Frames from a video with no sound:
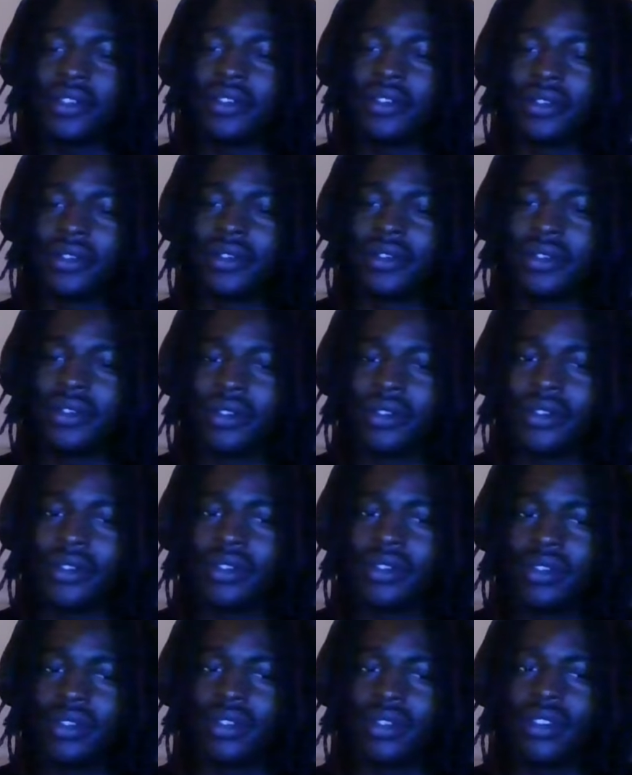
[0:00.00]

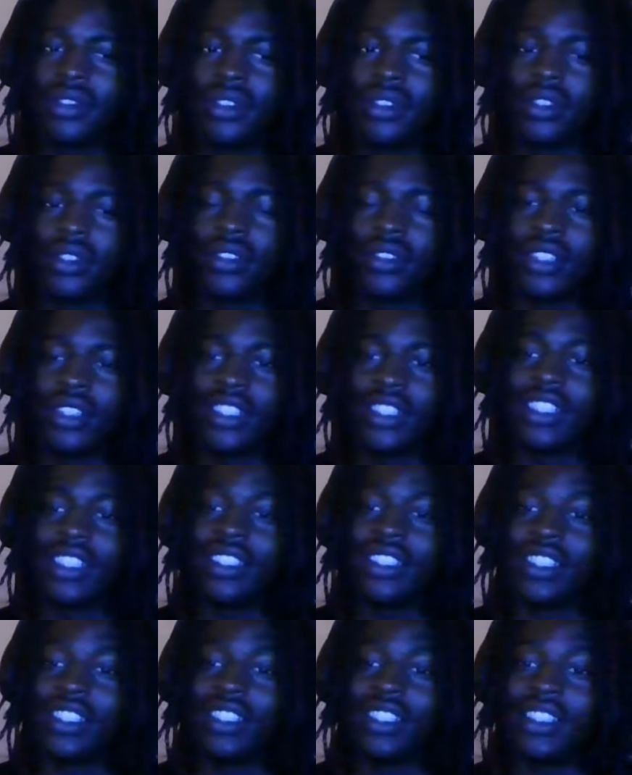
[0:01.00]

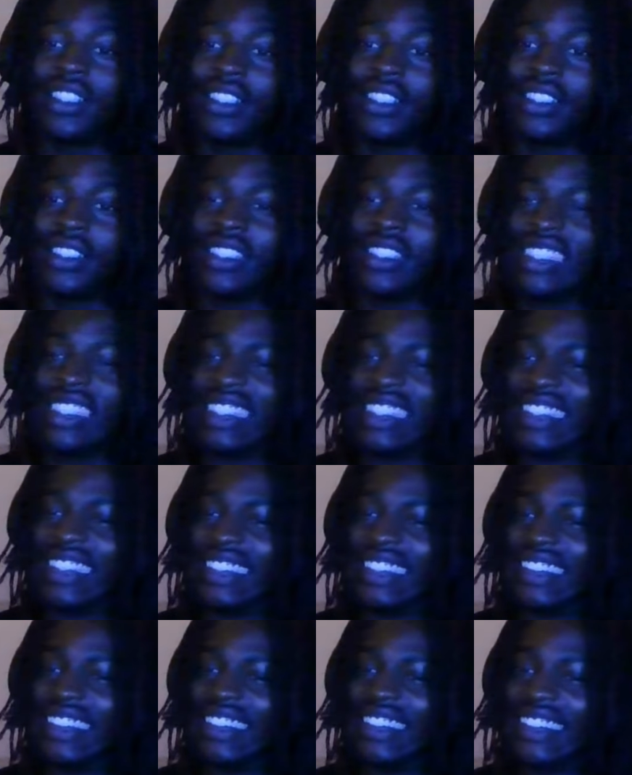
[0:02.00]

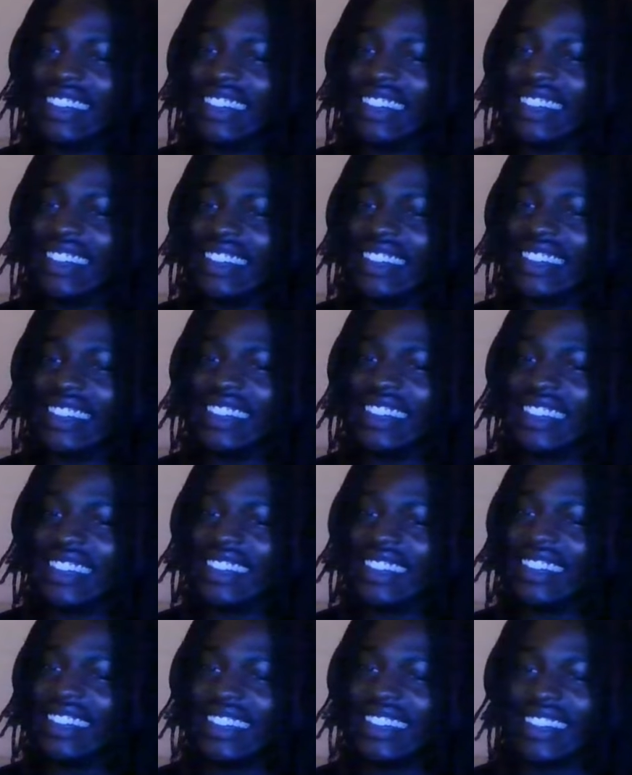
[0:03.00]

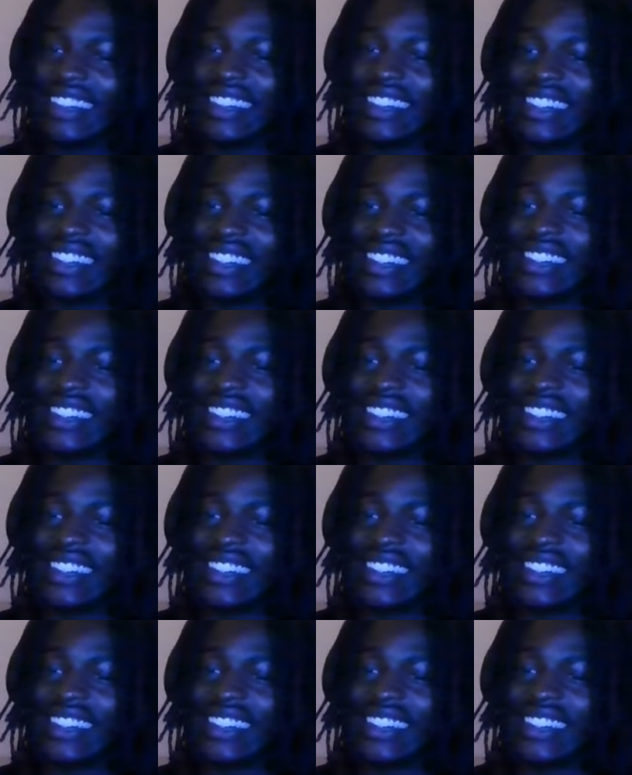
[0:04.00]
[no speech]